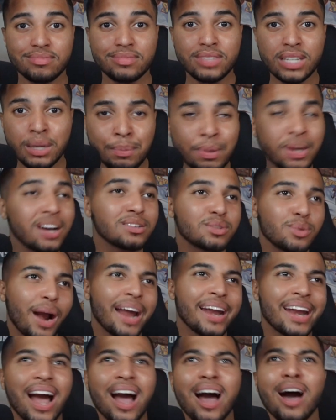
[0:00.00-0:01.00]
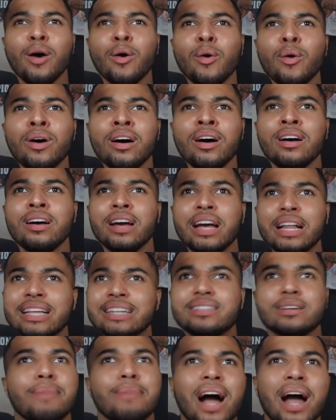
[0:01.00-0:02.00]
Because right now, at least
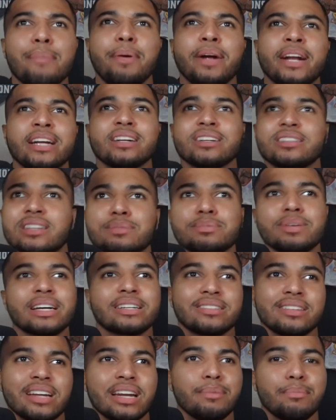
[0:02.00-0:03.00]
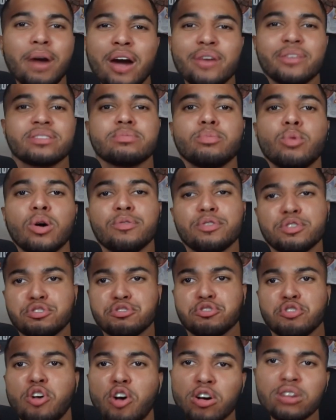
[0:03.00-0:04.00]
in my opinion, it seems like Sidney Brown is more of a
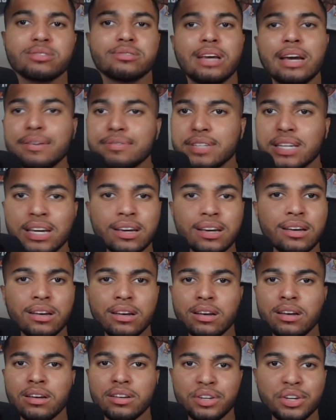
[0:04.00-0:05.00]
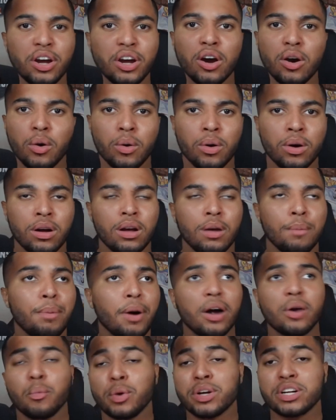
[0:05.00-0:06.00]
strong safety, you know,
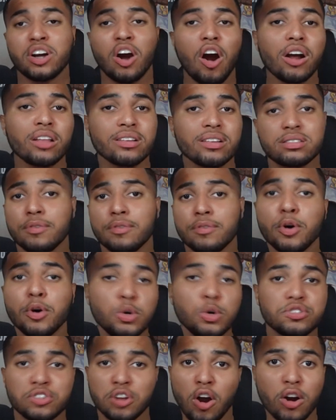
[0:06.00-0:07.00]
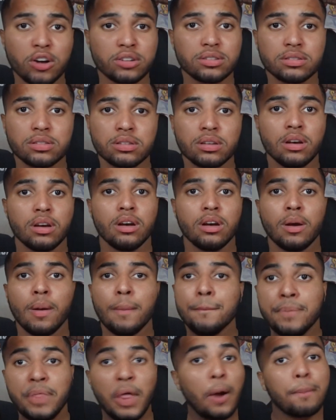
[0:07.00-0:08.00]
but regardless of who starts,
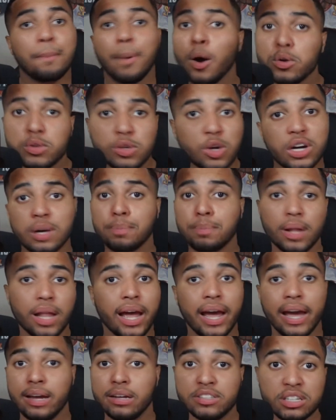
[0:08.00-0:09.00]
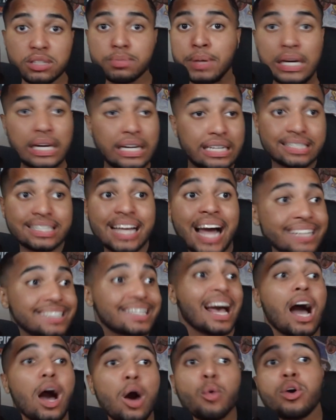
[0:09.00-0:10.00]
they're both going to play just because that's
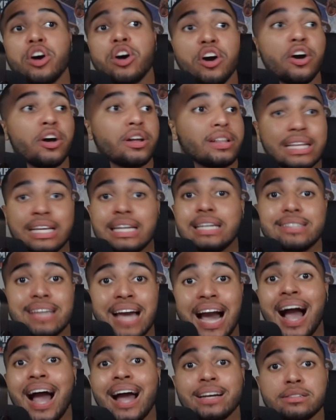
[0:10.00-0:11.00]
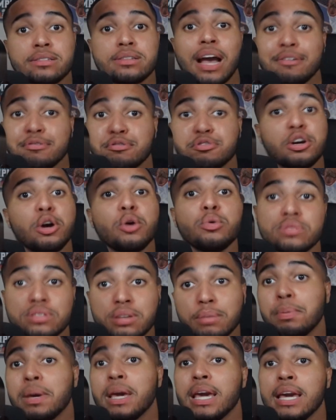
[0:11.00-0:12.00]
how good these guys have shown to
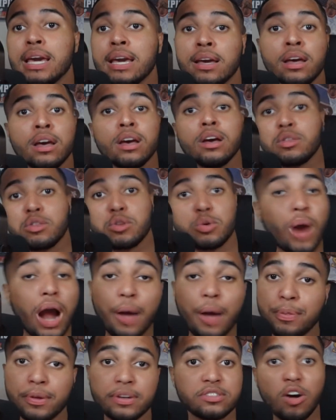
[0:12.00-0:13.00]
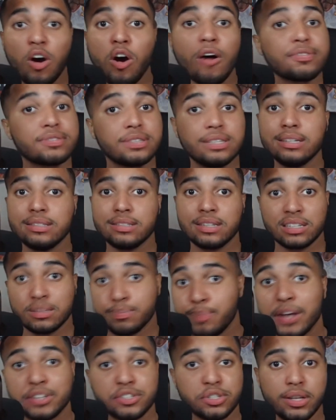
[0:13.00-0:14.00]
be throughout this offseason,
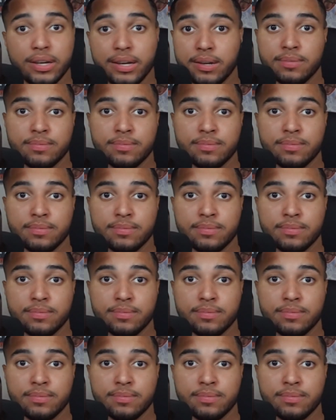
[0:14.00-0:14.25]
especially.